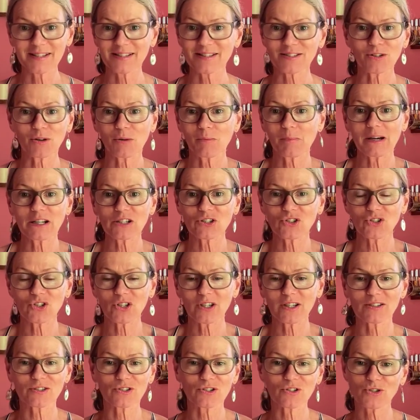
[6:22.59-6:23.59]
it's not
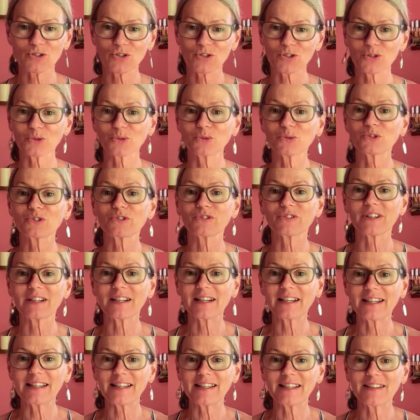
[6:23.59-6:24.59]
magic, it's just a tool to
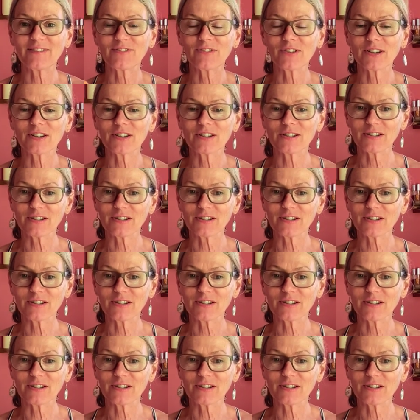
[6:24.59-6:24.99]
relieve